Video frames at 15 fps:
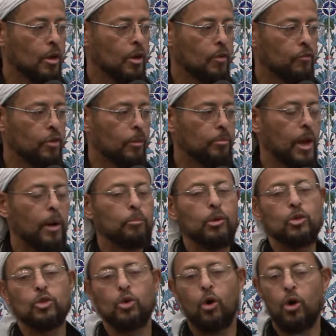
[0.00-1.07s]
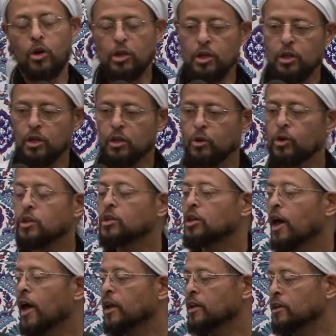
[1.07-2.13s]
From that majority here in
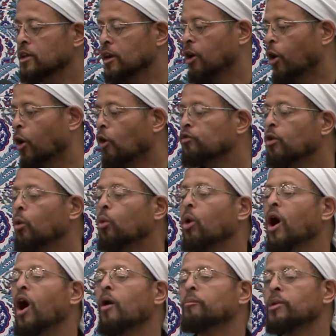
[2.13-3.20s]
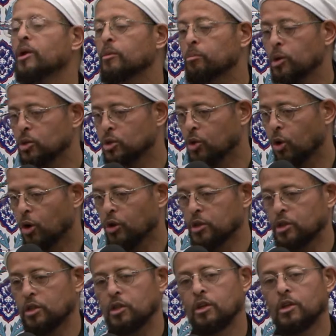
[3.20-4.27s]
Canada, overwhelming
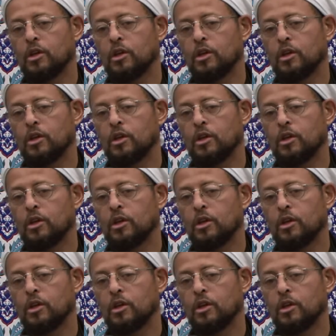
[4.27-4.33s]
majority,